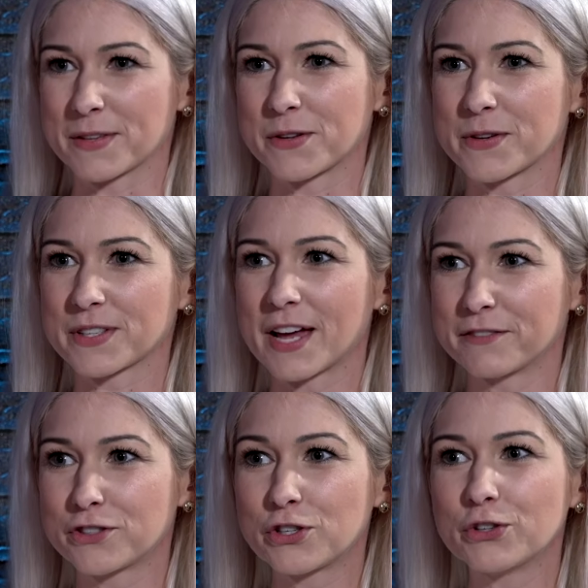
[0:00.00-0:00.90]
so there's kind
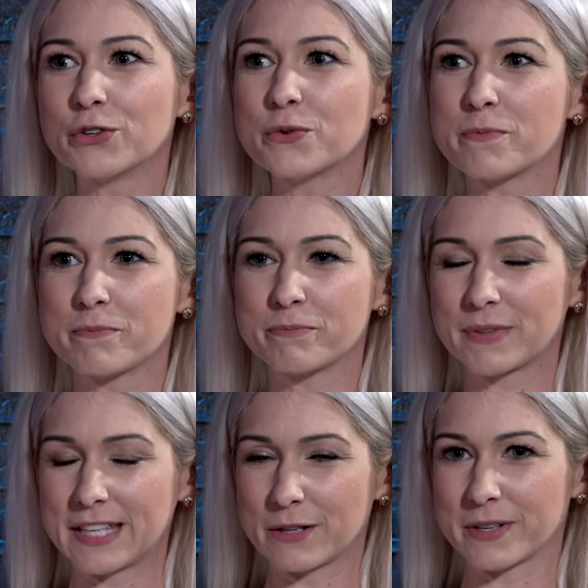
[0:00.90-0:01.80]
of two
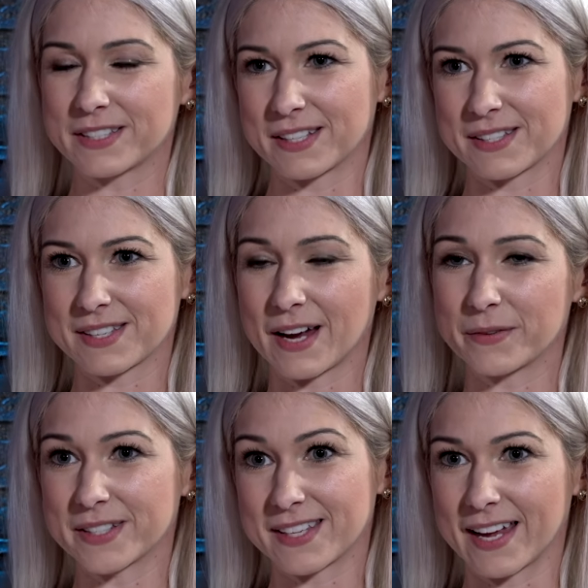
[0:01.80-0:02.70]
key reasons, I
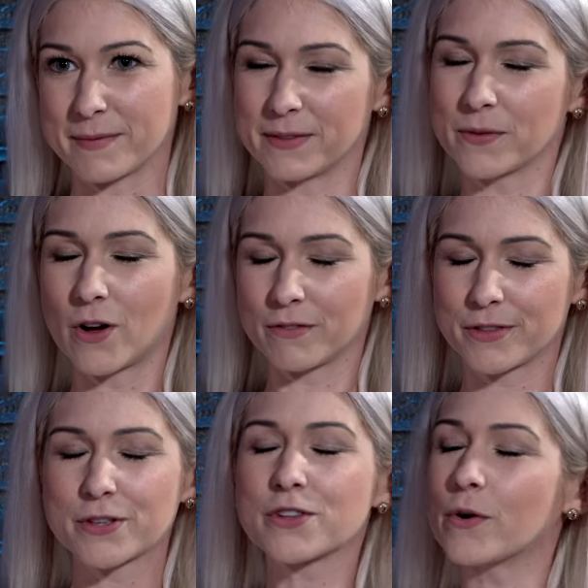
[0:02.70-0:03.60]
would say. I mean,
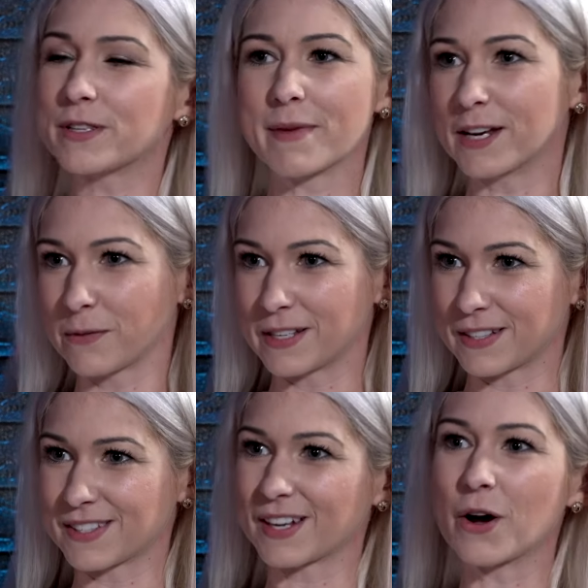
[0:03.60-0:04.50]
there's always many
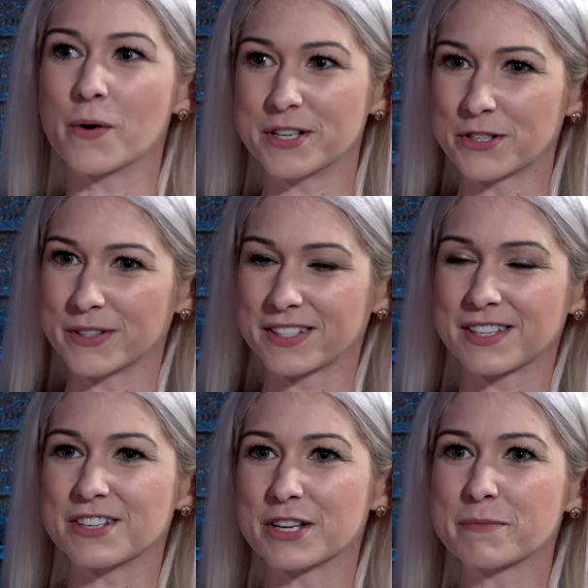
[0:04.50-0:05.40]
reasons that go into a
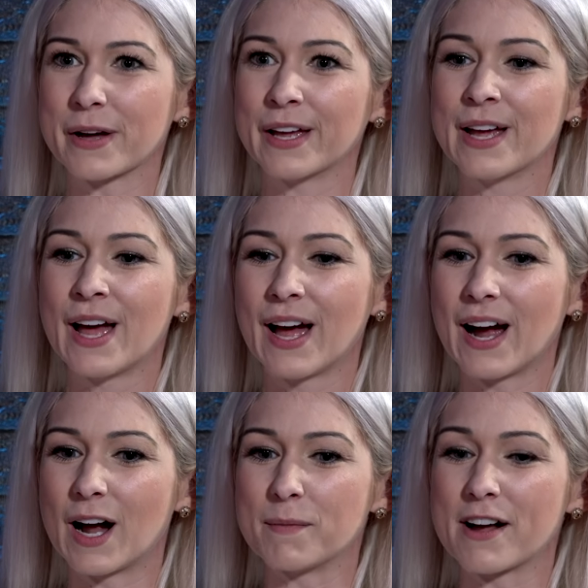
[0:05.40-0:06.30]
decision, but
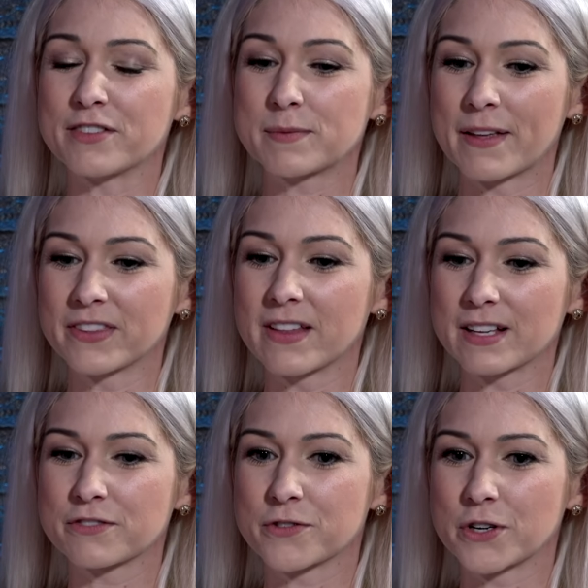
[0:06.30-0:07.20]
I've spent the
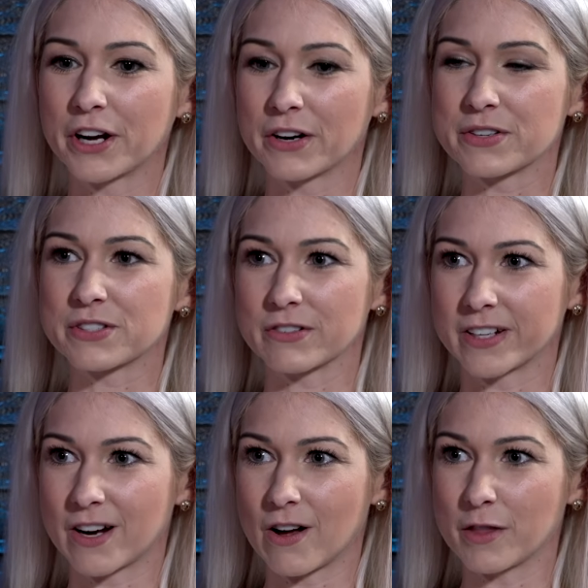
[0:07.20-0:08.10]
last 4 years
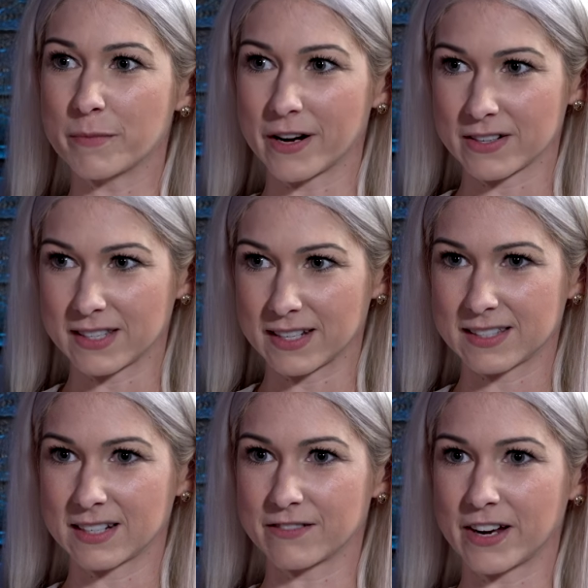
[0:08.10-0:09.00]
serving on the Mayor's
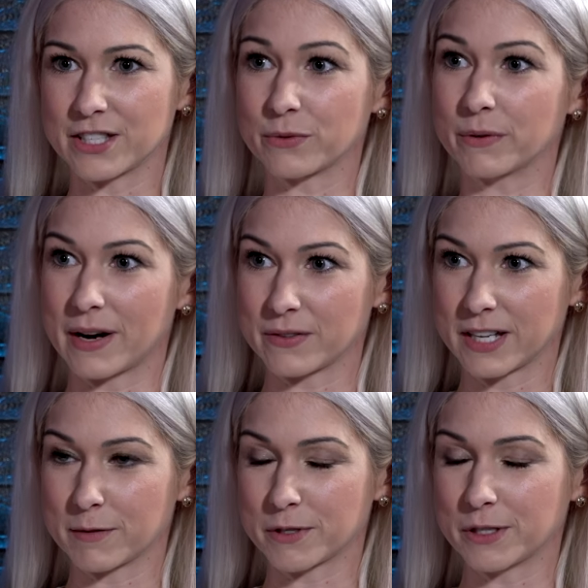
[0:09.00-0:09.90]
Citizen Advisory
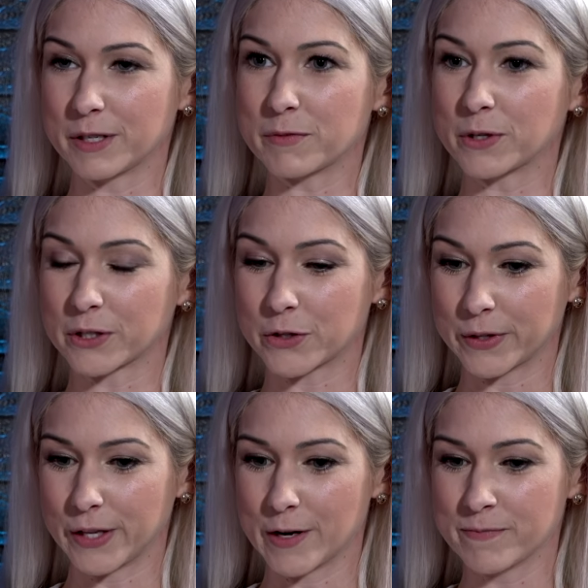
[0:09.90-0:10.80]
Roundtable in Port
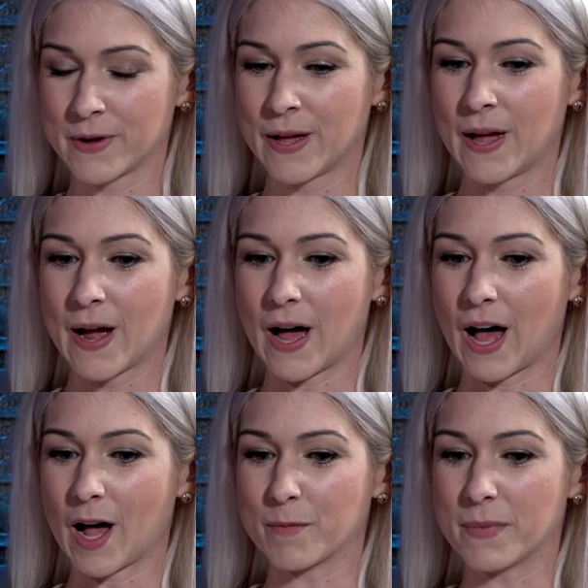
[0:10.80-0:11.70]
Coquitlam.
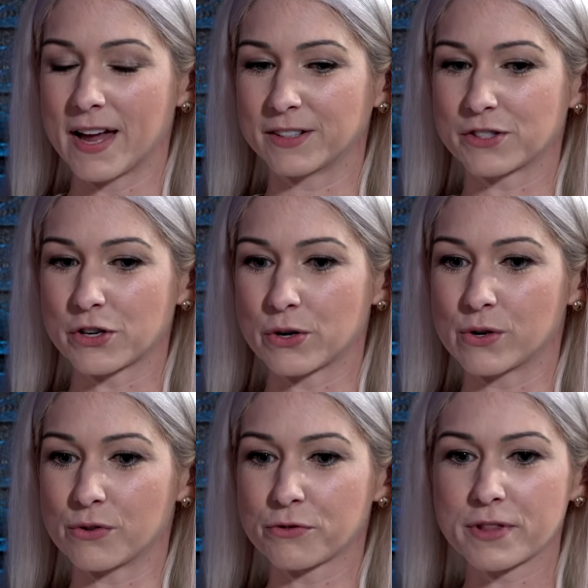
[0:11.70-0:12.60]
And
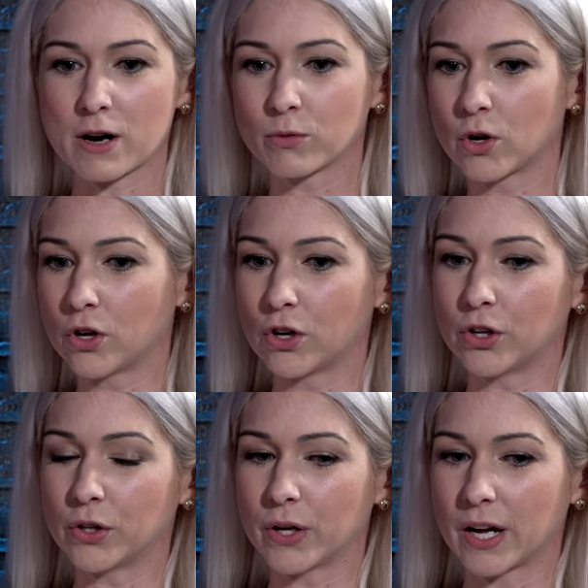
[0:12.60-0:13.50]
so through that
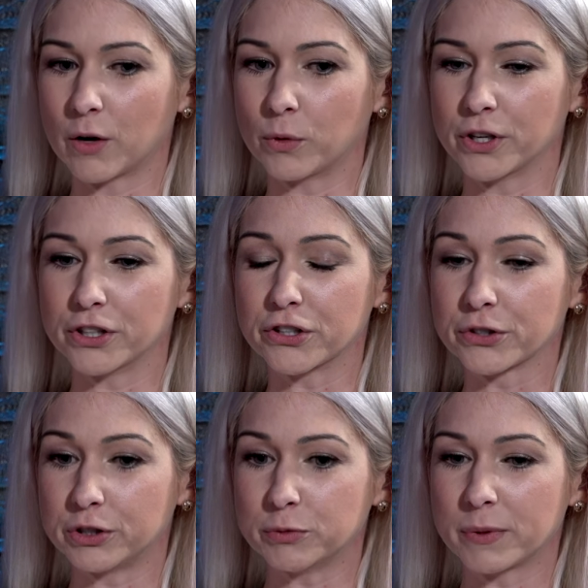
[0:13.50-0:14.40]
role, we're a
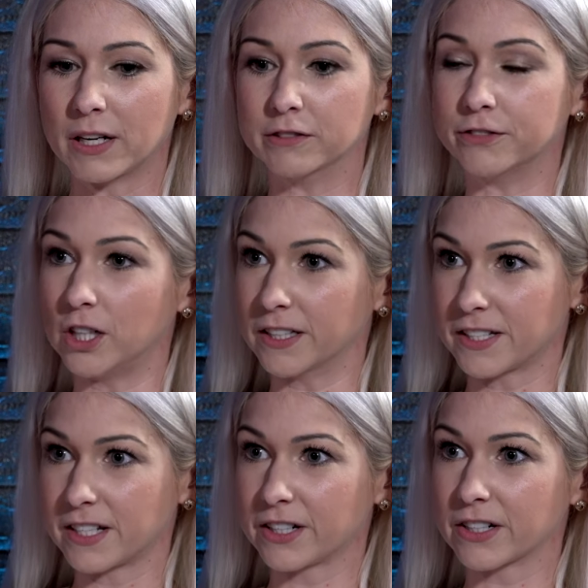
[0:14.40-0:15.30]
group of
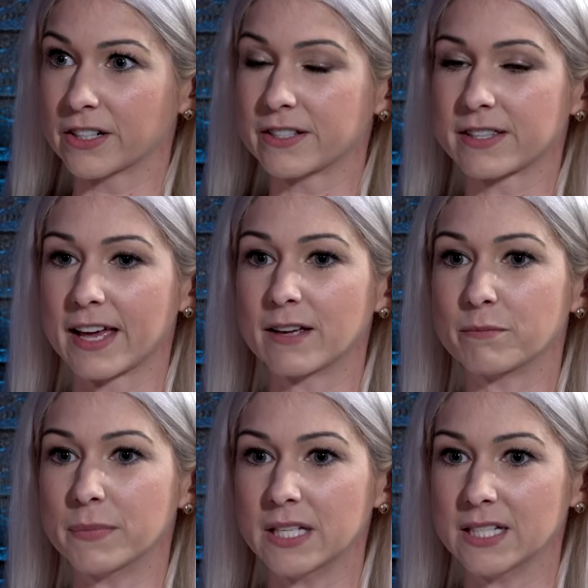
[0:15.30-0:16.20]
volunteers that
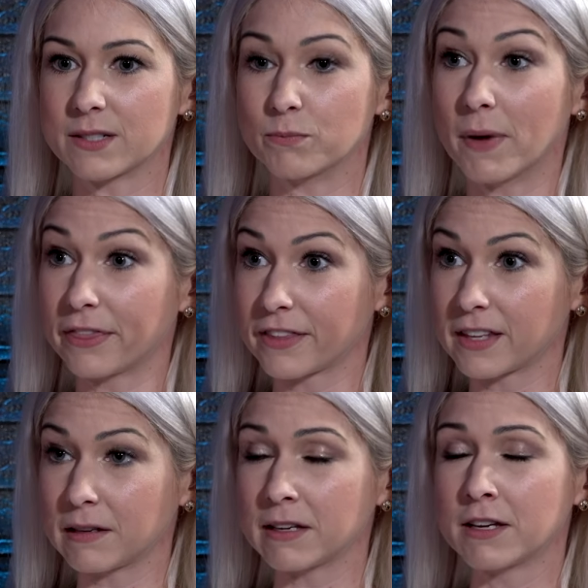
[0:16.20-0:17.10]
meet
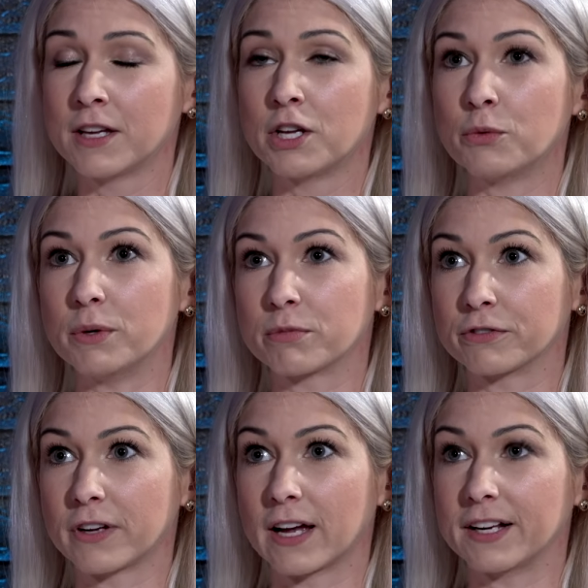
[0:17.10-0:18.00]
monthly. We
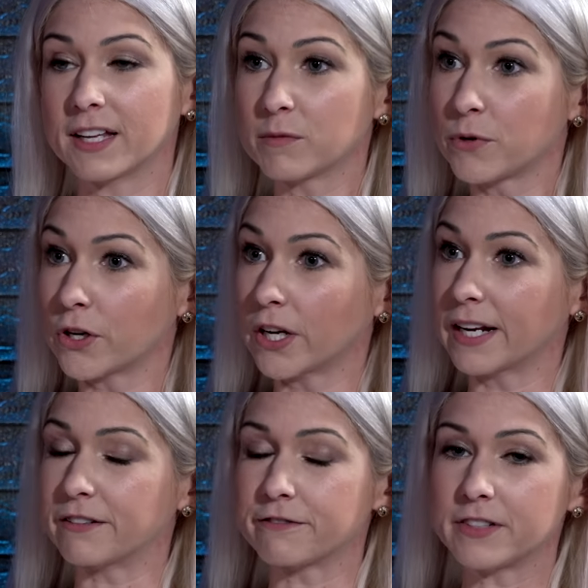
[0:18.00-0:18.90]
provide
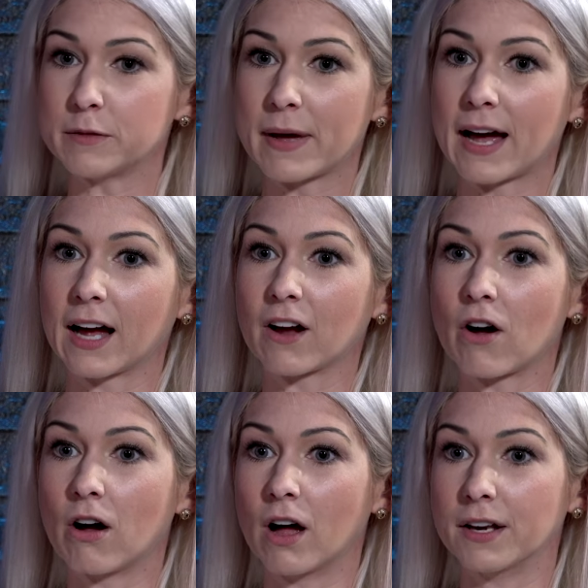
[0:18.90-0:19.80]
input and feedback
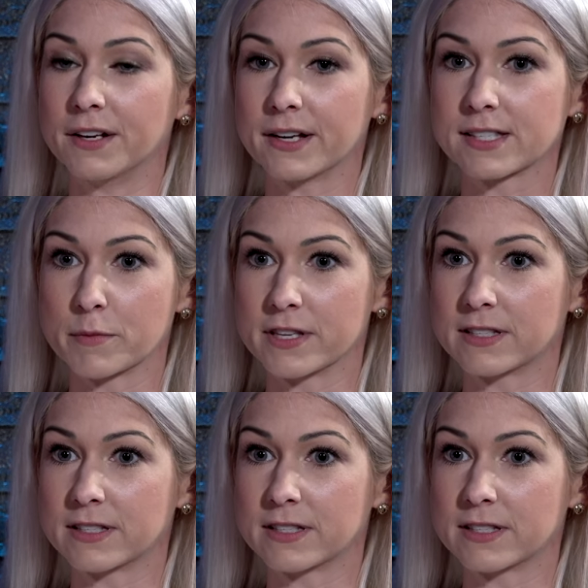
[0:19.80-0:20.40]
on some of